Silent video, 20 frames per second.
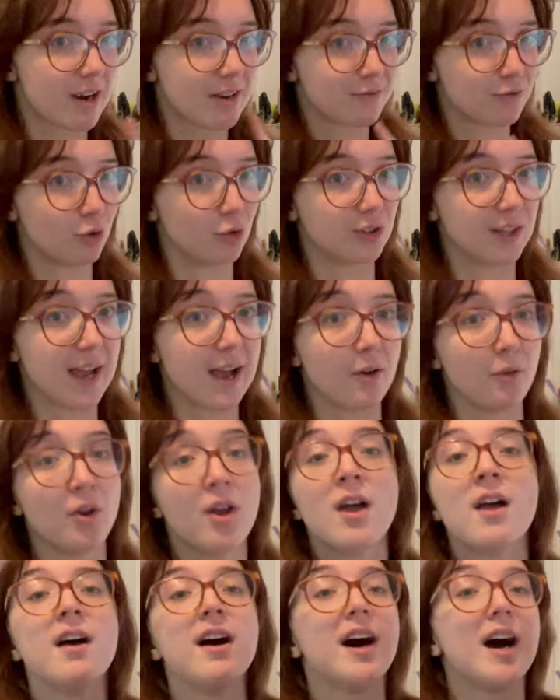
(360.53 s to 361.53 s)
fall down.
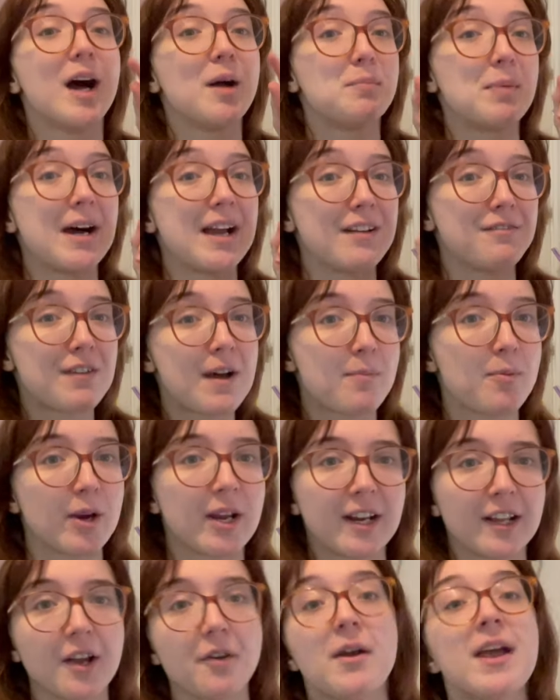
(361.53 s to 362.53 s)
I buy a fabric
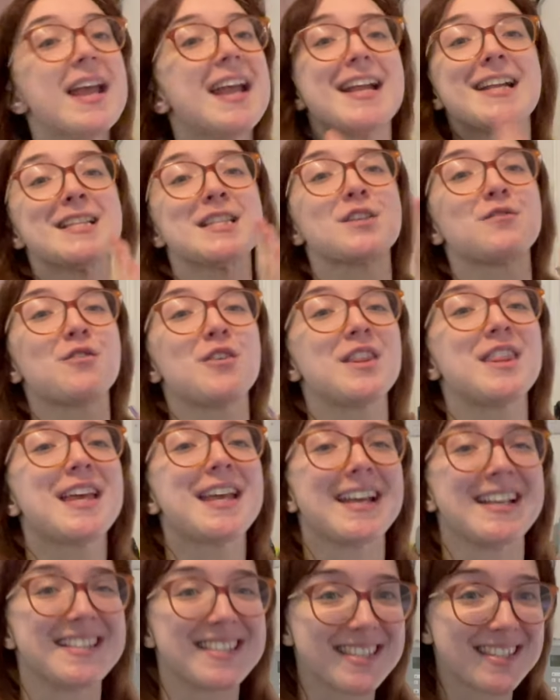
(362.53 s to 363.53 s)
and I go, it's for
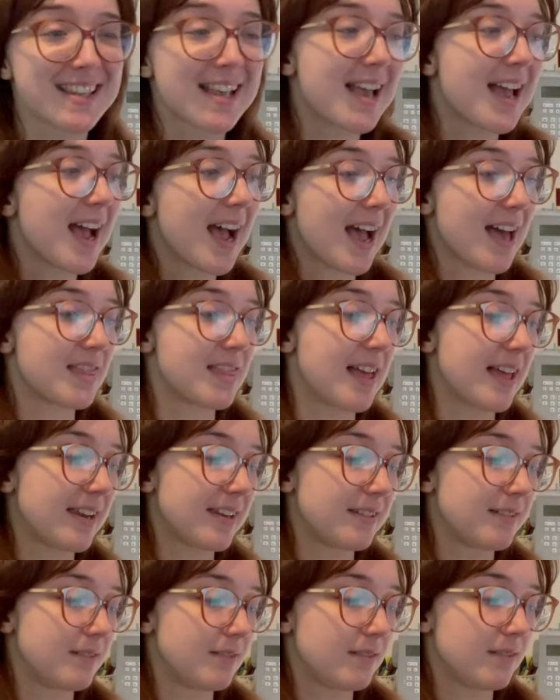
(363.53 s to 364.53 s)
this, and
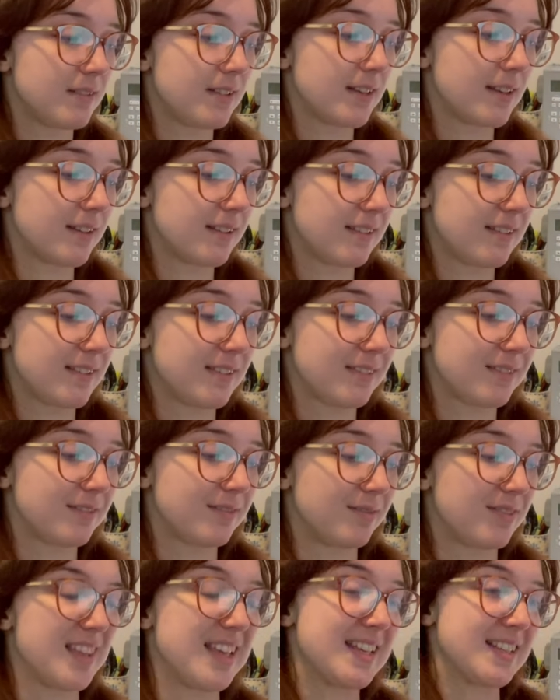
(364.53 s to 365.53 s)
then
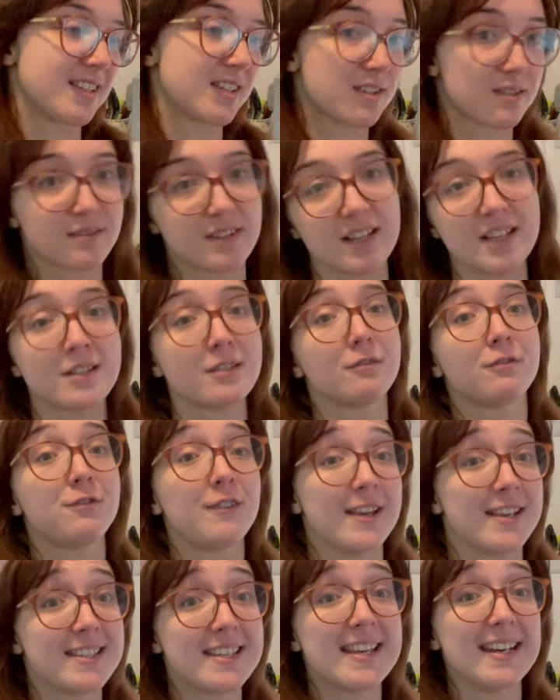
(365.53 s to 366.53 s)
this doesn't
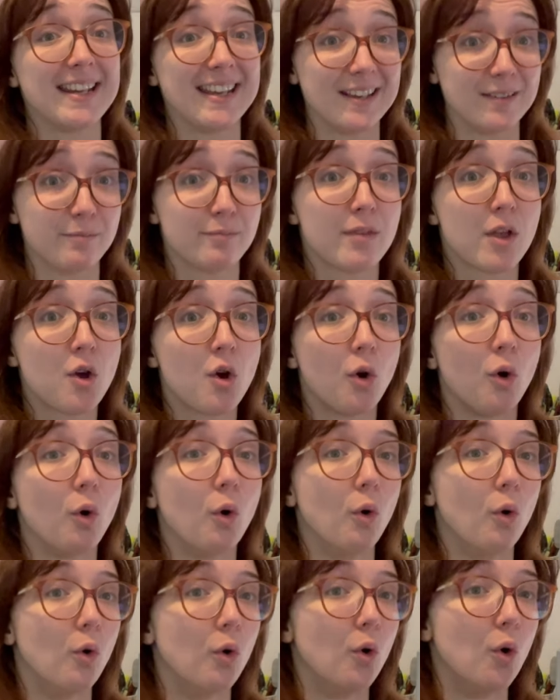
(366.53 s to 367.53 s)
fit in it,
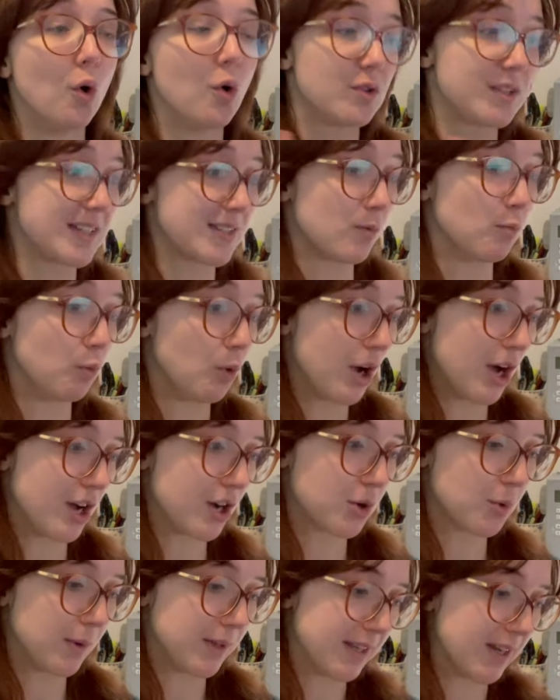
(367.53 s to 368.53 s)
or doesn't
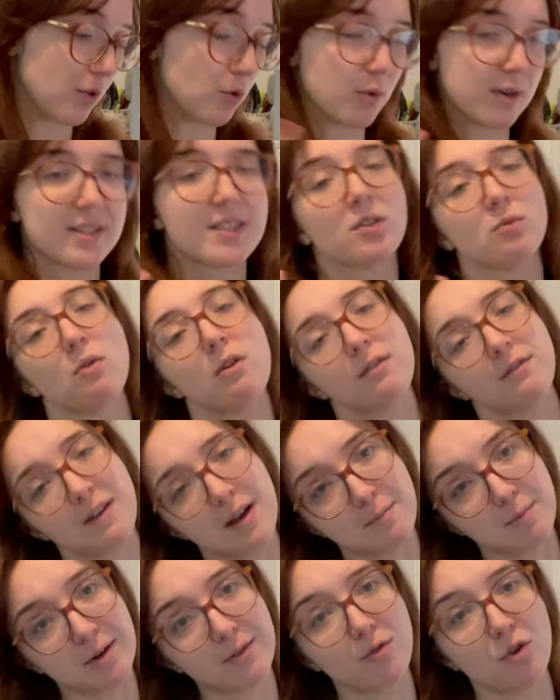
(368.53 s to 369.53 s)
work with it, or it's the wrong
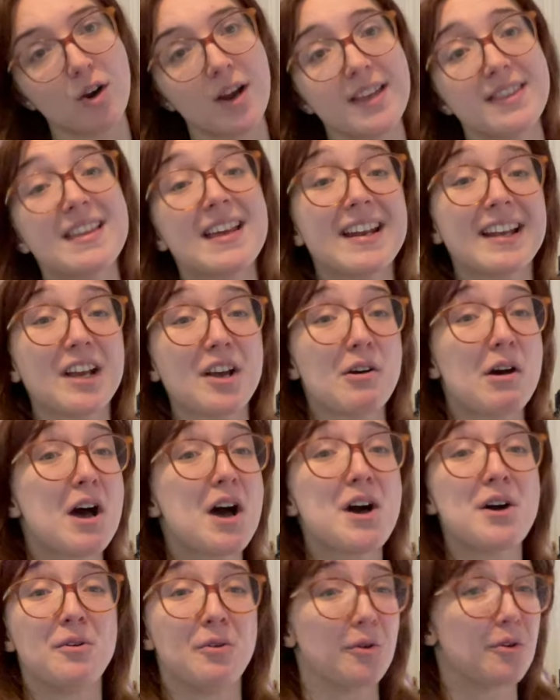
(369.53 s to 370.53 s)
fabric for it. And then I go,
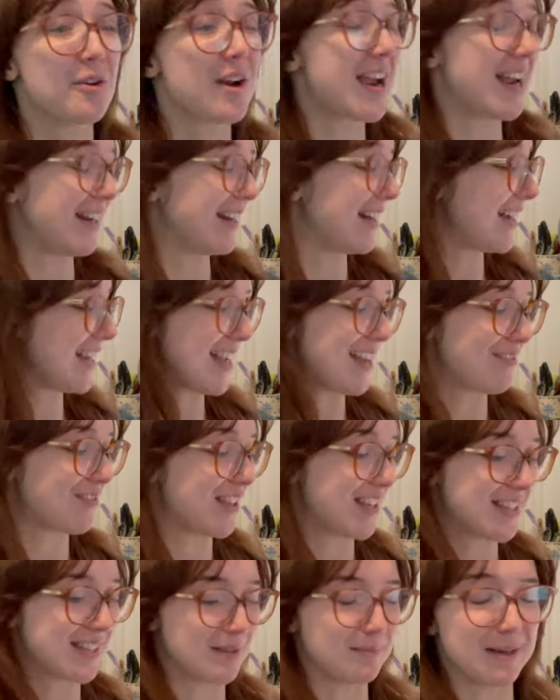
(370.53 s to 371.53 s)
oh, great, I have
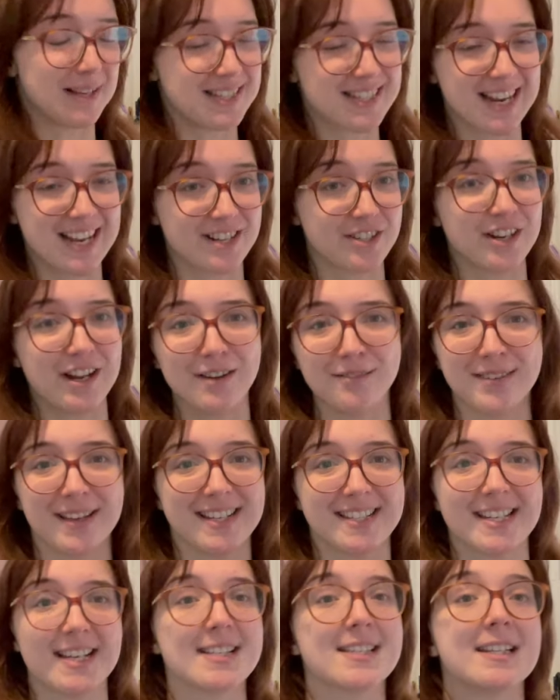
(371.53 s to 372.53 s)
this in my stash now,
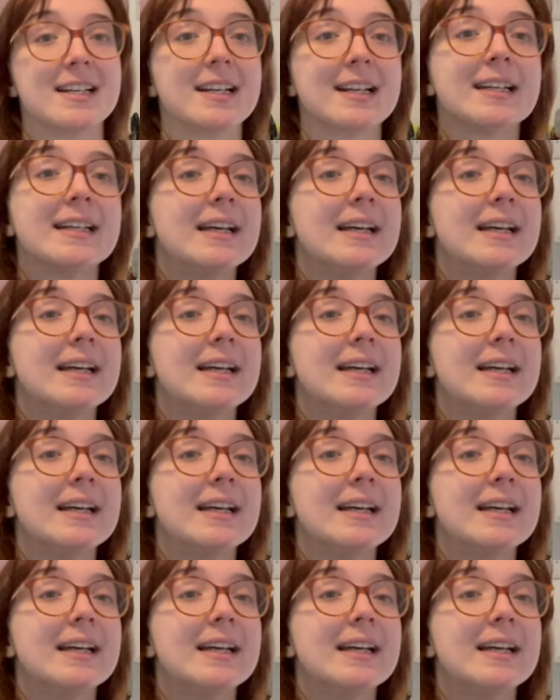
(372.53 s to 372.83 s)
fantastic.